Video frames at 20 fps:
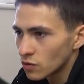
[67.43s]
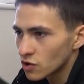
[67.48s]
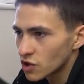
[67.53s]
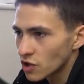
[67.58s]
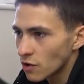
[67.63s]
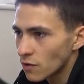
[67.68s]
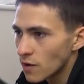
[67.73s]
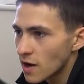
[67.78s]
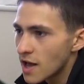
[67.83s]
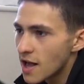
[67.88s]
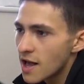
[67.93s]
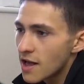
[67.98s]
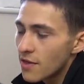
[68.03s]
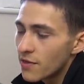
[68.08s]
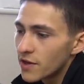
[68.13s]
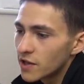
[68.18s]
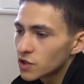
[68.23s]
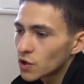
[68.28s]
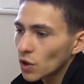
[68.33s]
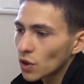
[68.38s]
So
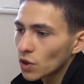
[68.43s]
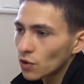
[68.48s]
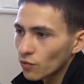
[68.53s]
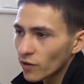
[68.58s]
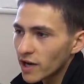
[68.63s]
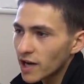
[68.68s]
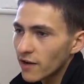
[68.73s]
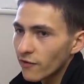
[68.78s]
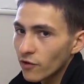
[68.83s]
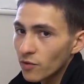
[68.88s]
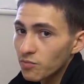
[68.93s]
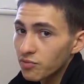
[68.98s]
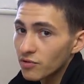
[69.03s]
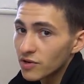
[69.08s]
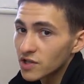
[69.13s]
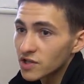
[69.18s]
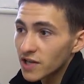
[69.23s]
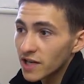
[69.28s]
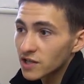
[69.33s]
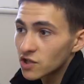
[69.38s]
these are three different
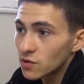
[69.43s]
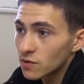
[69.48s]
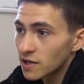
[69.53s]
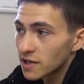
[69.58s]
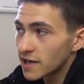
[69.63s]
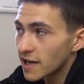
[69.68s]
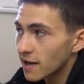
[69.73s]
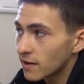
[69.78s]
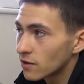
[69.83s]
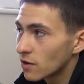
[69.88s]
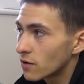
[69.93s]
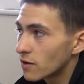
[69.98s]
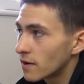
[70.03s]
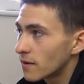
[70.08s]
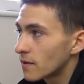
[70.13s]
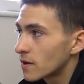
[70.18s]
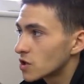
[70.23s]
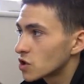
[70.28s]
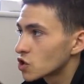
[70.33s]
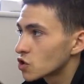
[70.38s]
presets you can download
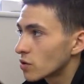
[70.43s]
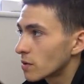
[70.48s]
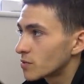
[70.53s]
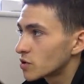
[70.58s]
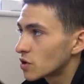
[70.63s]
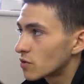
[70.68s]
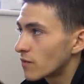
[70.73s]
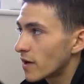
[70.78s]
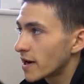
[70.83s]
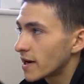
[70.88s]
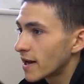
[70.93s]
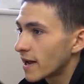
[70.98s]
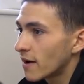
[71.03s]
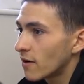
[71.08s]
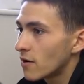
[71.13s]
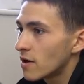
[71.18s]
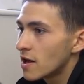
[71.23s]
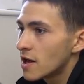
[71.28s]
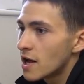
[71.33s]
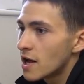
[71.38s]
in the description right now.